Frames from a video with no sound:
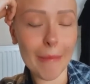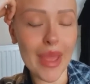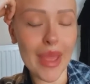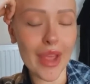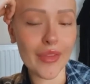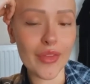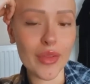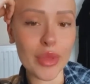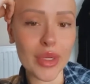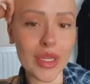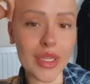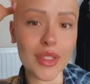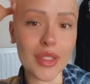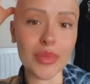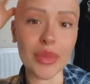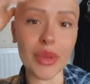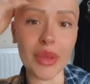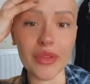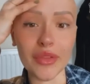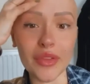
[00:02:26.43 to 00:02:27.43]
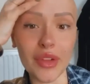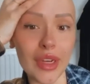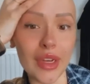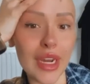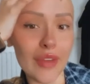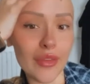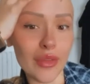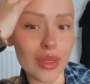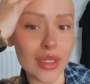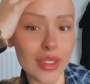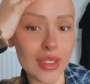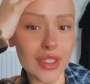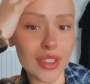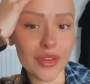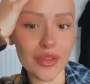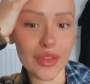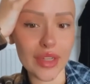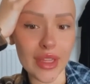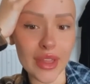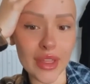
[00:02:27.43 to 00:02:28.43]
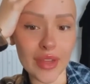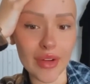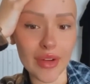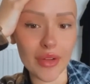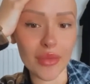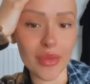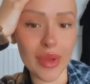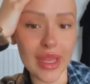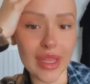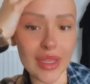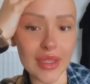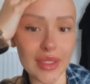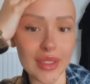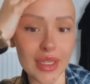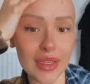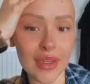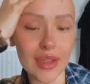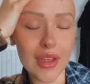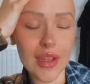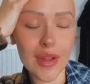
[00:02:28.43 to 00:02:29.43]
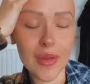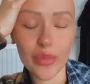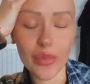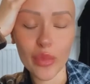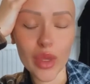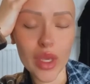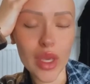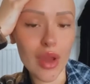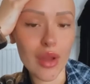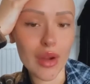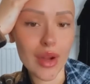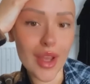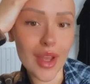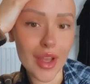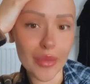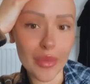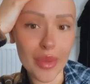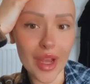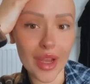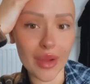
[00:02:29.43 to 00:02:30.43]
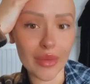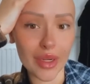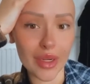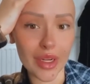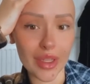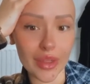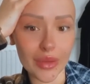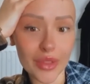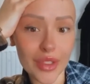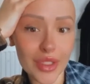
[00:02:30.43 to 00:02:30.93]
everybody is beautiful and everyone is different in their own ways, and we can't help how we look.